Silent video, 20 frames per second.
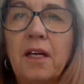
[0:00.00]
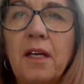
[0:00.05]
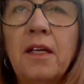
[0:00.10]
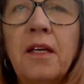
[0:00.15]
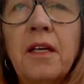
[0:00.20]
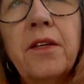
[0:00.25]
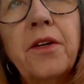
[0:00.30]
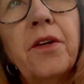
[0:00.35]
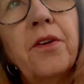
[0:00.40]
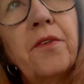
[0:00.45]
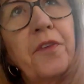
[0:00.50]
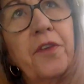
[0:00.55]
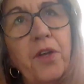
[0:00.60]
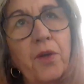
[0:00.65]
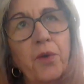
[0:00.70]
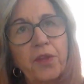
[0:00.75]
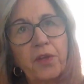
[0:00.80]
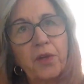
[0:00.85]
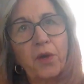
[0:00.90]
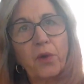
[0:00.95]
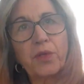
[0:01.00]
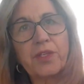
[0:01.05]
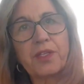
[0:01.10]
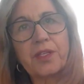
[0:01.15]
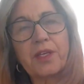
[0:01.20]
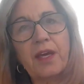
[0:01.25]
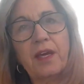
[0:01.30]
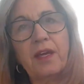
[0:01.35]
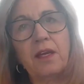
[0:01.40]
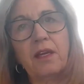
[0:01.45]
I don't know if you know the old
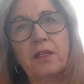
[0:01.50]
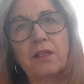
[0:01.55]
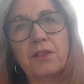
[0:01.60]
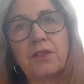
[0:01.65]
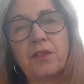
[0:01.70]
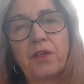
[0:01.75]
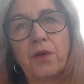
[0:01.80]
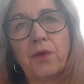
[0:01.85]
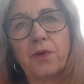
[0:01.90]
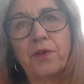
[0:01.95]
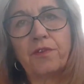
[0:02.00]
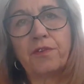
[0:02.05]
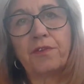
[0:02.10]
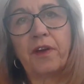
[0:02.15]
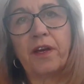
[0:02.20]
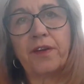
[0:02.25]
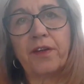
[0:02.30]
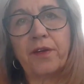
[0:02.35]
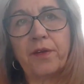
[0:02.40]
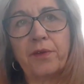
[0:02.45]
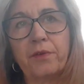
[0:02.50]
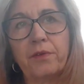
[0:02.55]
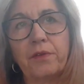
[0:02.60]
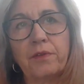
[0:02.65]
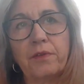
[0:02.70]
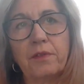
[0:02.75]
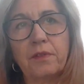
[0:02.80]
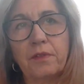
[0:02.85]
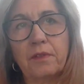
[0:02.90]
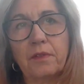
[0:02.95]
saying is, you know, you find out
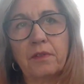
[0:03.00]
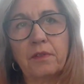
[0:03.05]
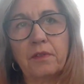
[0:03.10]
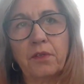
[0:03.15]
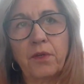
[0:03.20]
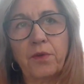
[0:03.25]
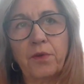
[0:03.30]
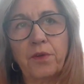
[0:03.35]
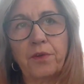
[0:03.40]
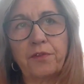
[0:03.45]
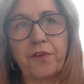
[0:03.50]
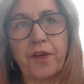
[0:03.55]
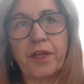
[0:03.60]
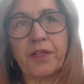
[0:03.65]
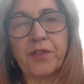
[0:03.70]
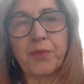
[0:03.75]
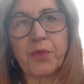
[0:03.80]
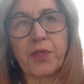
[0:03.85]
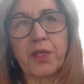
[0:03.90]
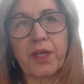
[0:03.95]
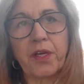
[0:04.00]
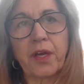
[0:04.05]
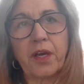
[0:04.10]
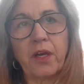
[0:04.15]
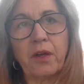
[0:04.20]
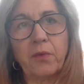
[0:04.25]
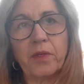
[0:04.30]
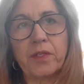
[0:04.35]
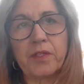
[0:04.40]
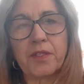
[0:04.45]
who your friends really
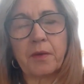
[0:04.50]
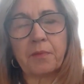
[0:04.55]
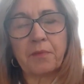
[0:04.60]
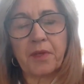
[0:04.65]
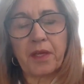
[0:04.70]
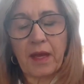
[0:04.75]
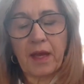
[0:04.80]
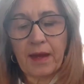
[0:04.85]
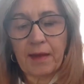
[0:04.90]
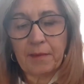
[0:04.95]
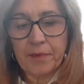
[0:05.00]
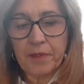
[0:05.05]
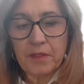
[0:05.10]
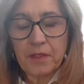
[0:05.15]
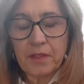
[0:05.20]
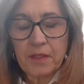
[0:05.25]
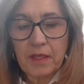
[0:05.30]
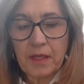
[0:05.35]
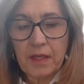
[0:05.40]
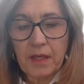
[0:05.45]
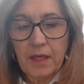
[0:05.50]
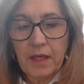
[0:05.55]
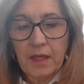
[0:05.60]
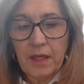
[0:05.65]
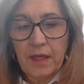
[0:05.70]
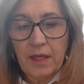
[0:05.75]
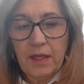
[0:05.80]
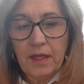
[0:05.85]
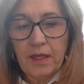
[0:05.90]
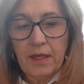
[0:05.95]
are when something happens.
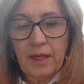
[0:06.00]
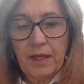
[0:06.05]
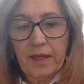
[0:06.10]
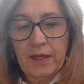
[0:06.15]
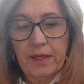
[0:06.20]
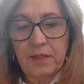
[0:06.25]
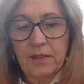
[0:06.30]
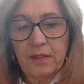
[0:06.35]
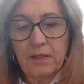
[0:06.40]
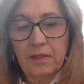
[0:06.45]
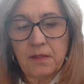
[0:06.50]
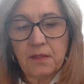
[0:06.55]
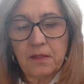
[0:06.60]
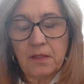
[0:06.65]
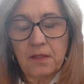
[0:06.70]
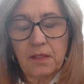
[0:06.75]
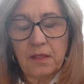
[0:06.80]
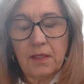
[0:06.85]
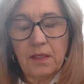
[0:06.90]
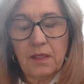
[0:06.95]
And